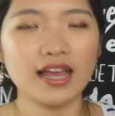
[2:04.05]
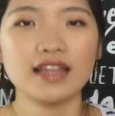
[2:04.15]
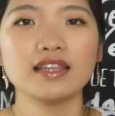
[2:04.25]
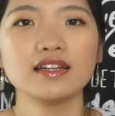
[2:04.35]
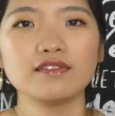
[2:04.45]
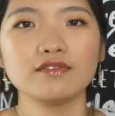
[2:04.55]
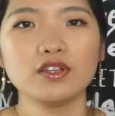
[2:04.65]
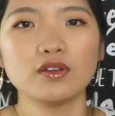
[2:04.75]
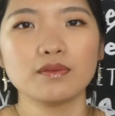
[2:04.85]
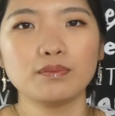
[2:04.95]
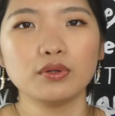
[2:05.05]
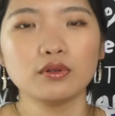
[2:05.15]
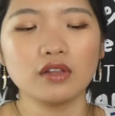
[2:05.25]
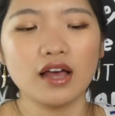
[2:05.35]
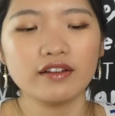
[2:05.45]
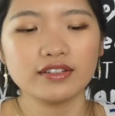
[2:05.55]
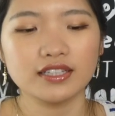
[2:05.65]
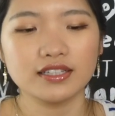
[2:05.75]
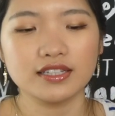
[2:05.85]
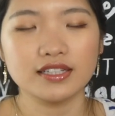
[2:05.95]
And then you can pull up,
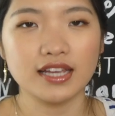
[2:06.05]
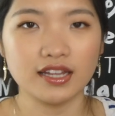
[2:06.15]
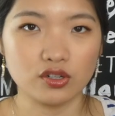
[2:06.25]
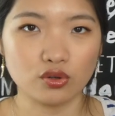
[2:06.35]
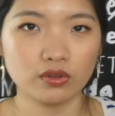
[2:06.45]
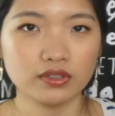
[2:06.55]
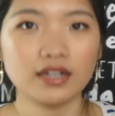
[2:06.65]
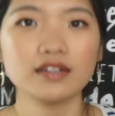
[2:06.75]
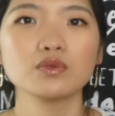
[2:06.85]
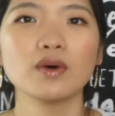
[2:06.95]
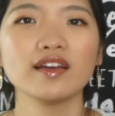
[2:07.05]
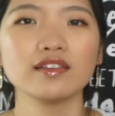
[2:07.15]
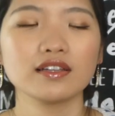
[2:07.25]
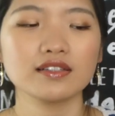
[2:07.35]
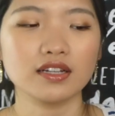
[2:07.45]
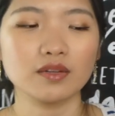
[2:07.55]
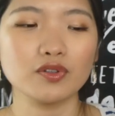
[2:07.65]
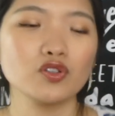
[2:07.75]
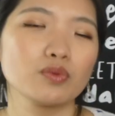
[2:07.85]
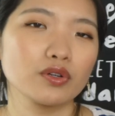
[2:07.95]
this is the second drawer. That is why I think it's going to
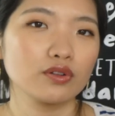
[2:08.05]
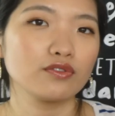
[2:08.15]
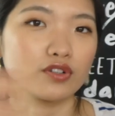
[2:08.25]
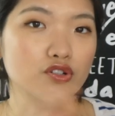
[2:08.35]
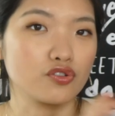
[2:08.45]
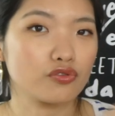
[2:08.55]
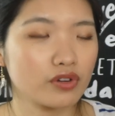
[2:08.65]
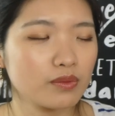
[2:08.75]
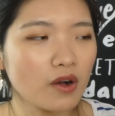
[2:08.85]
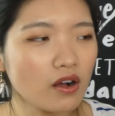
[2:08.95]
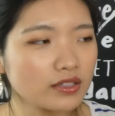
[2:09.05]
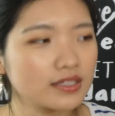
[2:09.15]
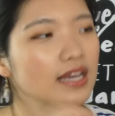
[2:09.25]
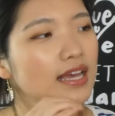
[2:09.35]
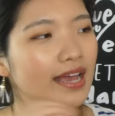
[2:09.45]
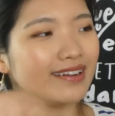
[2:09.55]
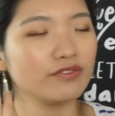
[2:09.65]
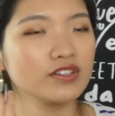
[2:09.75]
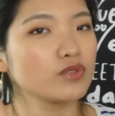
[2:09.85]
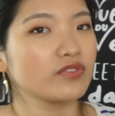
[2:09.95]
be super good for a jewelry box, and
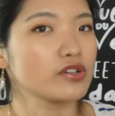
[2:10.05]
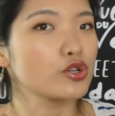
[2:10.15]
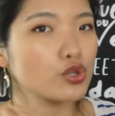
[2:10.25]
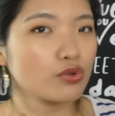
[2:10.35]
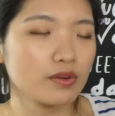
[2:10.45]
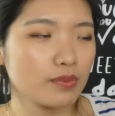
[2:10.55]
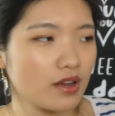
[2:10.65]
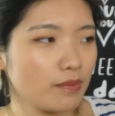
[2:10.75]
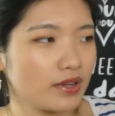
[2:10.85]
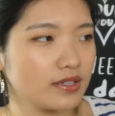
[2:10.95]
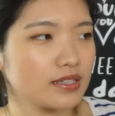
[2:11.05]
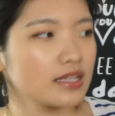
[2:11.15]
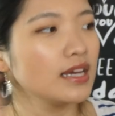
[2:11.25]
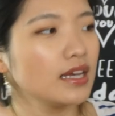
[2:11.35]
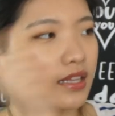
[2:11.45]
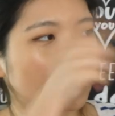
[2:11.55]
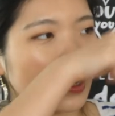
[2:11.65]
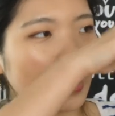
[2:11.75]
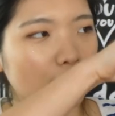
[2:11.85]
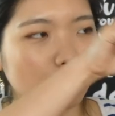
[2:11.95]
if it's for a jewelry purpose, then
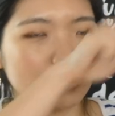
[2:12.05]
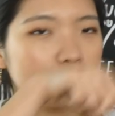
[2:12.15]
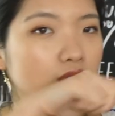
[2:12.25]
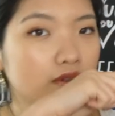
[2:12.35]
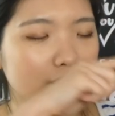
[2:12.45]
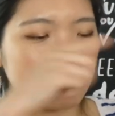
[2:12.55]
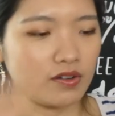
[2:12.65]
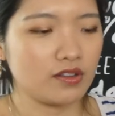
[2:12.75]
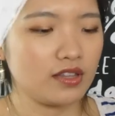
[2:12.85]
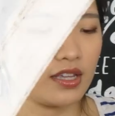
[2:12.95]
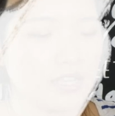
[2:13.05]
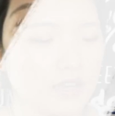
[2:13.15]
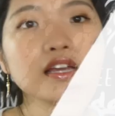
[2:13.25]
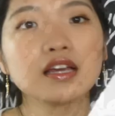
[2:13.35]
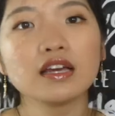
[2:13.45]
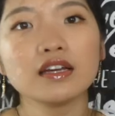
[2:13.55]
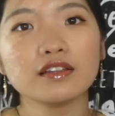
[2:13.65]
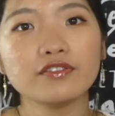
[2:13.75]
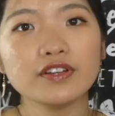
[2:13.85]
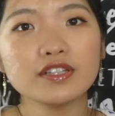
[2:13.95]
I will do the mirror thing here.
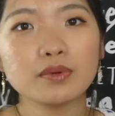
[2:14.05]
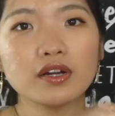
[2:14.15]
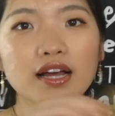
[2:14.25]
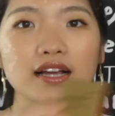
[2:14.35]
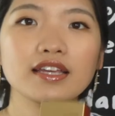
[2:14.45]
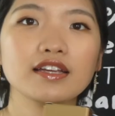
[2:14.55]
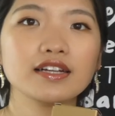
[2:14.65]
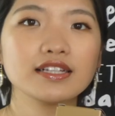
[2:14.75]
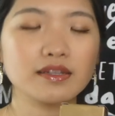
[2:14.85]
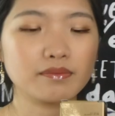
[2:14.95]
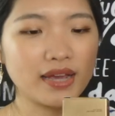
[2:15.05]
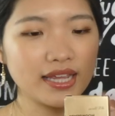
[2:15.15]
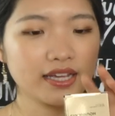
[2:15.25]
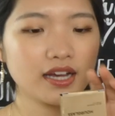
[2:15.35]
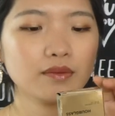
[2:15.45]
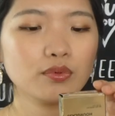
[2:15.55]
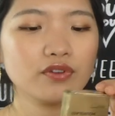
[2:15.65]
The first product here is a makeup.